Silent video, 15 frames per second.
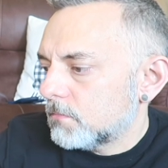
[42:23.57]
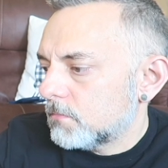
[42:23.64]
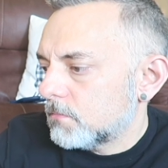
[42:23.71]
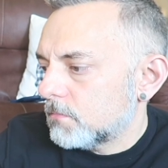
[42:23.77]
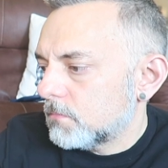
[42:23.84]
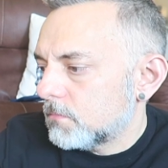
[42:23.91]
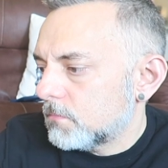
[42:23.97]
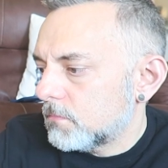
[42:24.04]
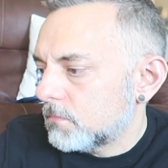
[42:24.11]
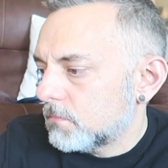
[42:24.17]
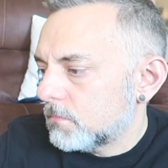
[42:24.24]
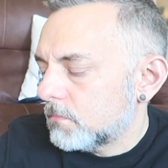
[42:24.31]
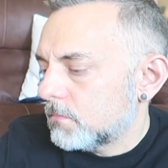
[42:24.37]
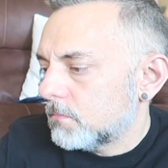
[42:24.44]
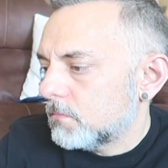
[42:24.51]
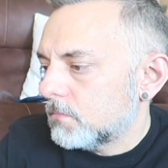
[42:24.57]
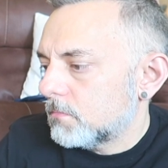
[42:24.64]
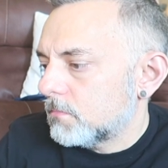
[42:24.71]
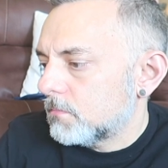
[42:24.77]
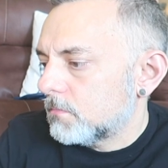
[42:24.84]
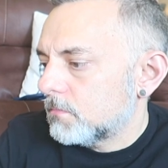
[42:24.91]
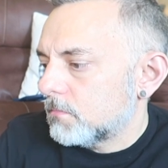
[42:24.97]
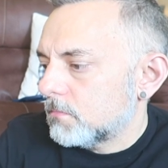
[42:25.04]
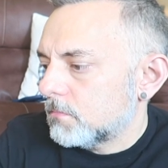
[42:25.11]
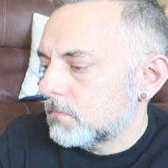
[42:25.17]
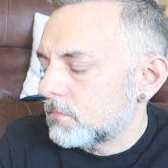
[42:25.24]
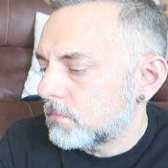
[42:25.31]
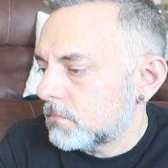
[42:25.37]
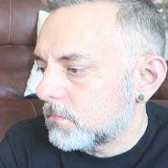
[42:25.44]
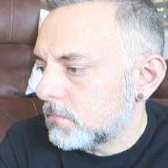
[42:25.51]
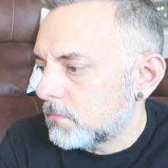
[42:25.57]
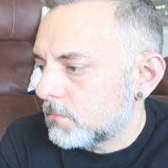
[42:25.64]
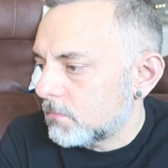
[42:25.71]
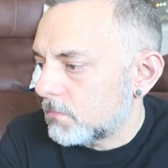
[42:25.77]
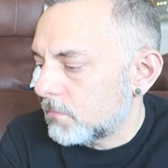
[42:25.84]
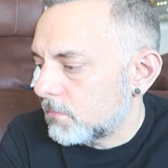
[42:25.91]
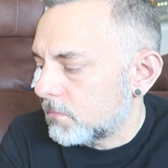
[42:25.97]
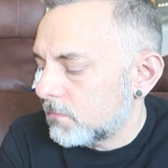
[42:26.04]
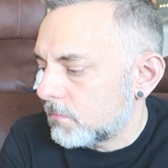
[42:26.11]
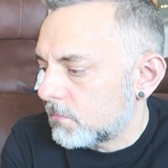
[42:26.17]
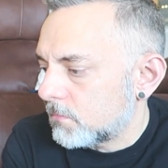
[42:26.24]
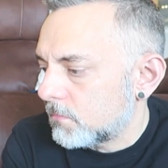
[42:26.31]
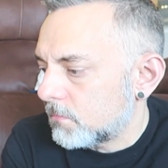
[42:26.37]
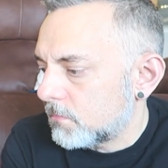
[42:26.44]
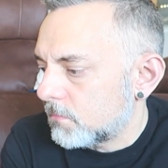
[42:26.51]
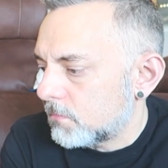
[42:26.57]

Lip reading: This person isn't speaking.